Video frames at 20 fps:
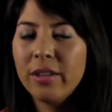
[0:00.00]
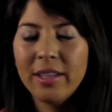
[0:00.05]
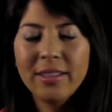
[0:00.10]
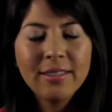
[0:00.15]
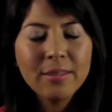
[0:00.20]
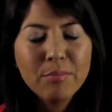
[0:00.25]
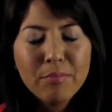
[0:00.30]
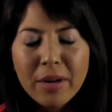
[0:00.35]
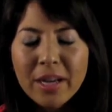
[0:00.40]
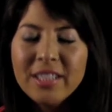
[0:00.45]
It's
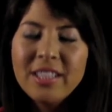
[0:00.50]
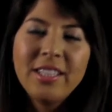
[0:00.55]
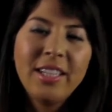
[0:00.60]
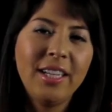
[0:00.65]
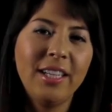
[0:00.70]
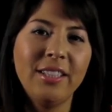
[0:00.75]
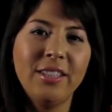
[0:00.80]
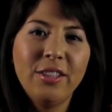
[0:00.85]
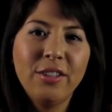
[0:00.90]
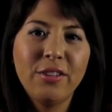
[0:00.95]
much
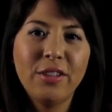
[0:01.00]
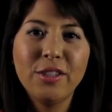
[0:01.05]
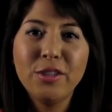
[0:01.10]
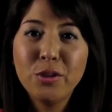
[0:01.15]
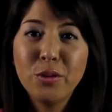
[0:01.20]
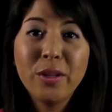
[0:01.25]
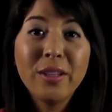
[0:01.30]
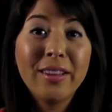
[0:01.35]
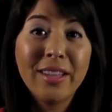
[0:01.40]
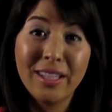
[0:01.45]
easier than
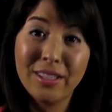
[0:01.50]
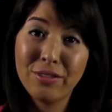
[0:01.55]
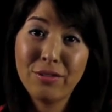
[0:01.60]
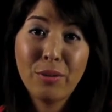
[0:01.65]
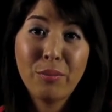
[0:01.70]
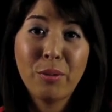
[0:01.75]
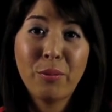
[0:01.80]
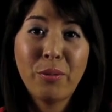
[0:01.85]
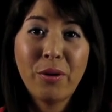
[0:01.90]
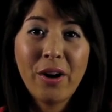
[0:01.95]
doing things from
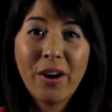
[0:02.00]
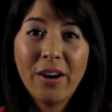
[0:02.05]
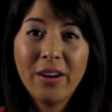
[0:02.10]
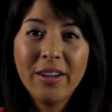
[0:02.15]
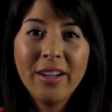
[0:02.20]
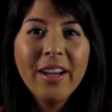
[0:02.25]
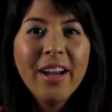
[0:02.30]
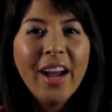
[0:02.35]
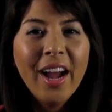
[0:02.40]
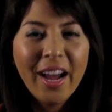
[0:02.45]
abroad,
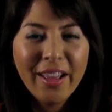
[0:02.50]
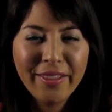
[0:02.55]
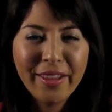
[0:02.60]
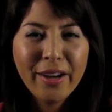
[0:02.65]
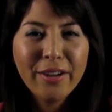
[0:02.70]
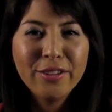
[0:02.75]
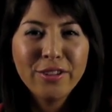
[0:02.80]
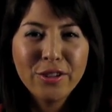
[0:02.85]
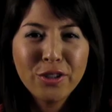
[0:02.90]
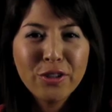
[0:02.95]
and that'll
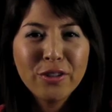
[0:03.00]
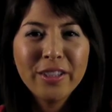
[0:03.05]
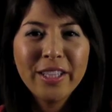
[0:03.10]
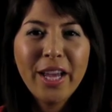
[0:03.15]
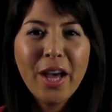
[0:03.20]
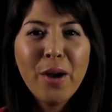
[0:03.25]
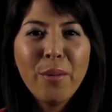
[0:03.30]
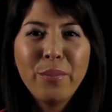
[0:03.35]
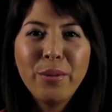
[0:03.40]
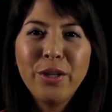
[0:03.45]
certainly
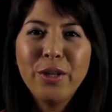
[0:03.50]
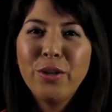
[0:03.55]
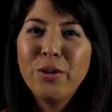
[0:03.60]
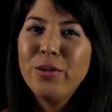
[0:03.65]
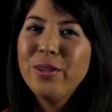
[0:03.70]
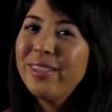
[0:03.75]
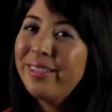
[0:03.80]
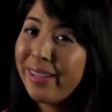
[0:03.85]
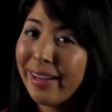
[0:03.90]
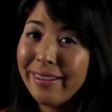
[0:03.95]
help you
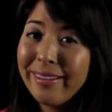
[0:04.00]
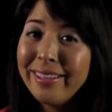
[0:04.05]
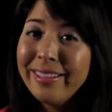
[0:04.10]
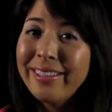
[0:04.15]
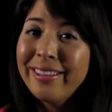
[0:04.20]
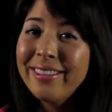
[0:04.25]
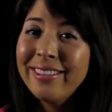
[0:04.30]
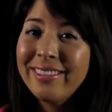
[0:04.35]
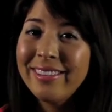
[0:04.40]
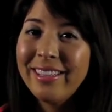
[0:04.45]
settle into
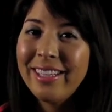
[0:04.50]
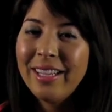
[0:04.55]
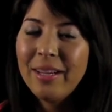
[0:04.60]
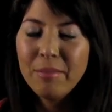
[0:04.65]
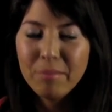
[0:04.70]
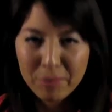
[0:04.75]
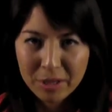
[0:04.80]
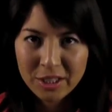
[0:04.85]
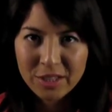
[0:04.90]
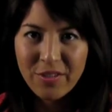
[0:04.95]
the city
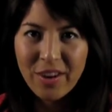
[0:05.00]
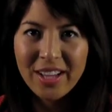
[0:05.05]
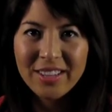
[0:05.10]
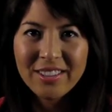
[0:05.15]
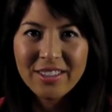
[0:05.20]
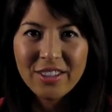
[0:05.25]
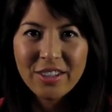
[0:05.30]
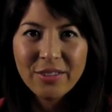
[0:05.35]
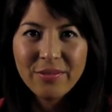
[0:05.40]
much faster.